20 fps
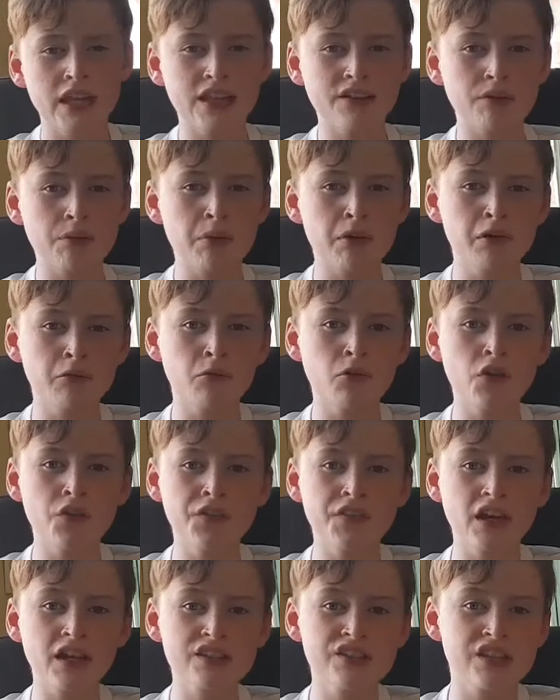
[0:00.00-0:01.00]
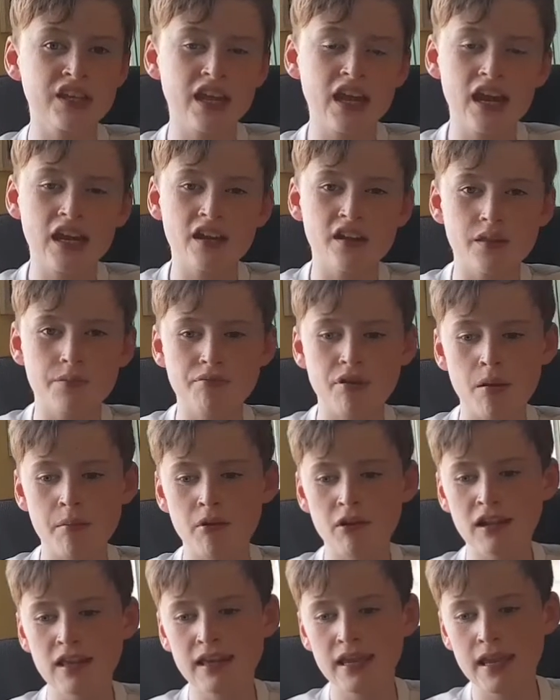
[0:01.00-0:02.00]
Liverpool 1. That is the end of the
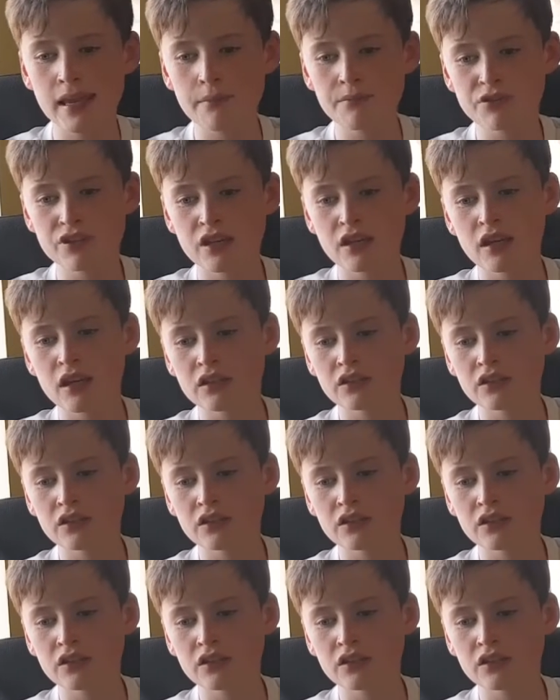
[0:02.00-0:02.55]
Premier League games.